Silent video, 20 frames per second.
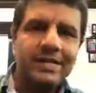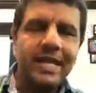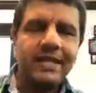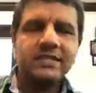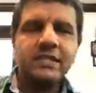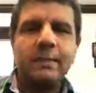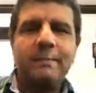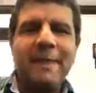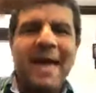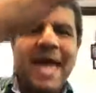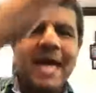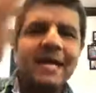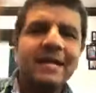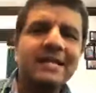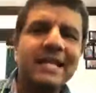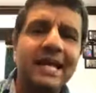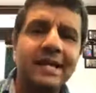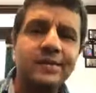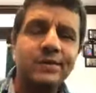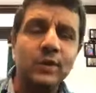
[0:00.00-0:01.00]

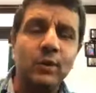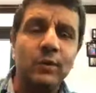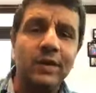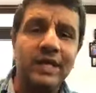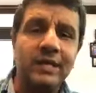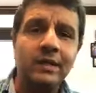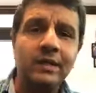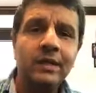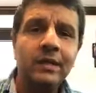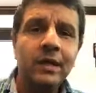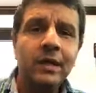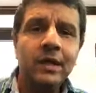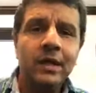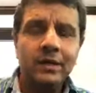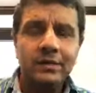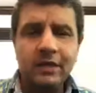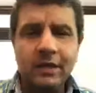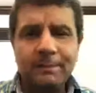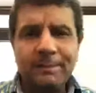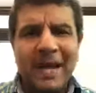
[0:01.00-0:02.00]
like so when
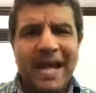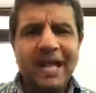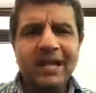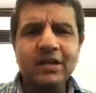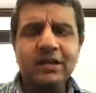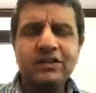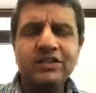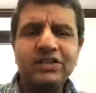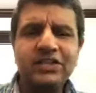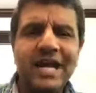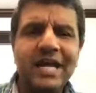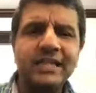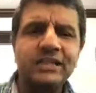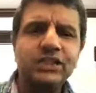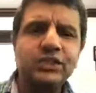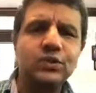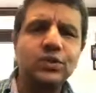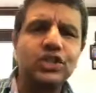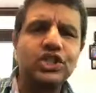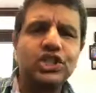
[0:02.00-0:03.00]
a pilot
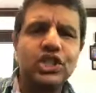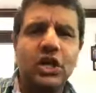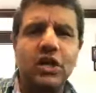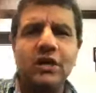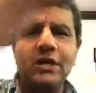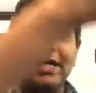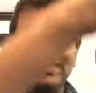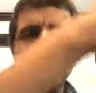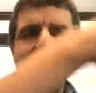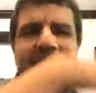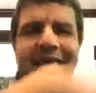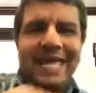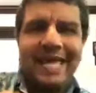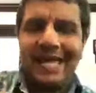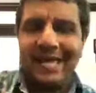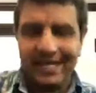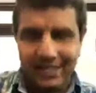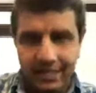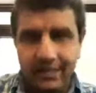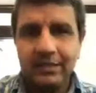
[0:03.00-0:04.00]
tries to turn in
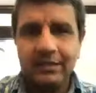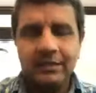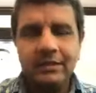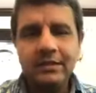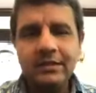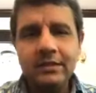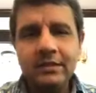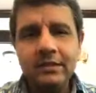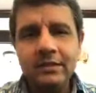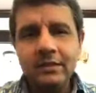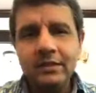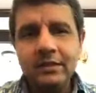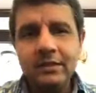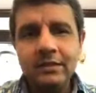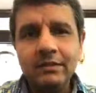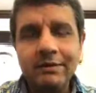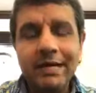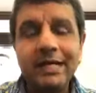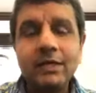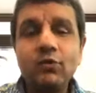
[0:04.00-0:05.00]
air,
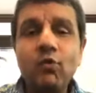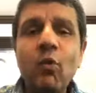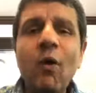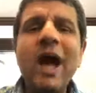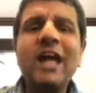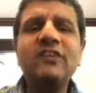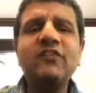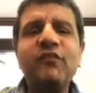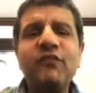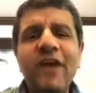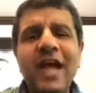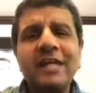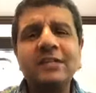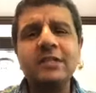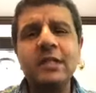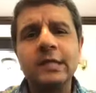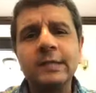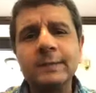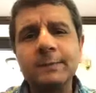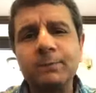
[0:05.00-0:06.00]
right? What
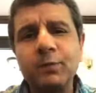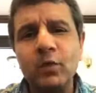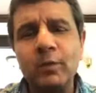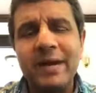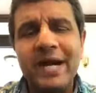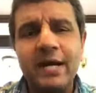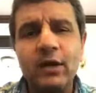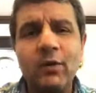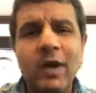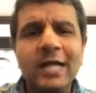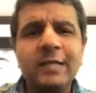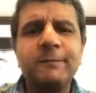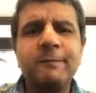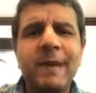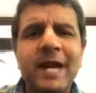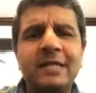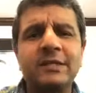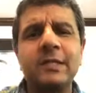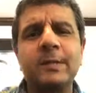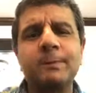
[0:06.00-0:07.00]
factor
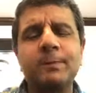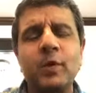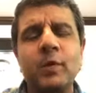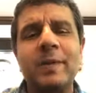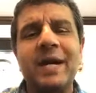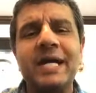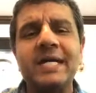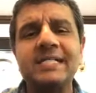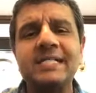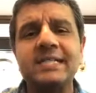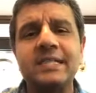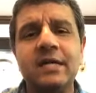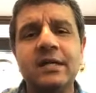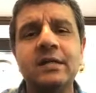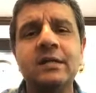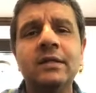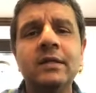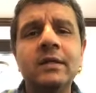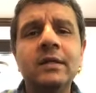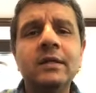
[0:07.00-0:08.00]
provides
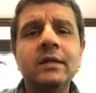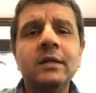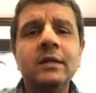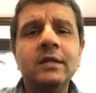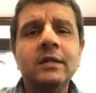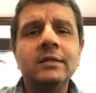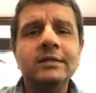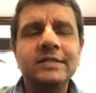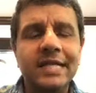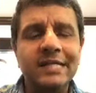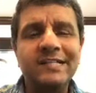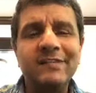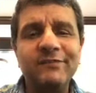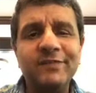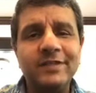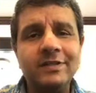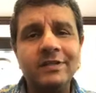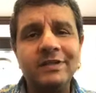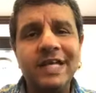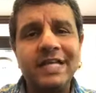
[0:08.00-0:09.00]
the
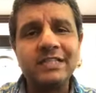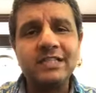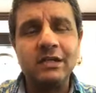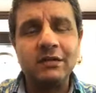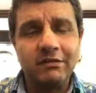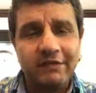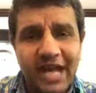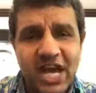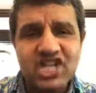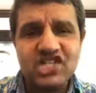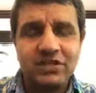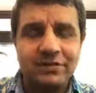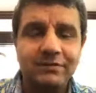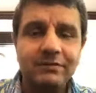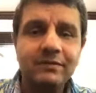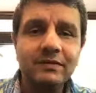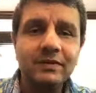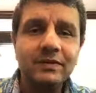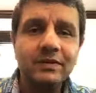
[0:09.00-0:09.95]
centripetal acceleration?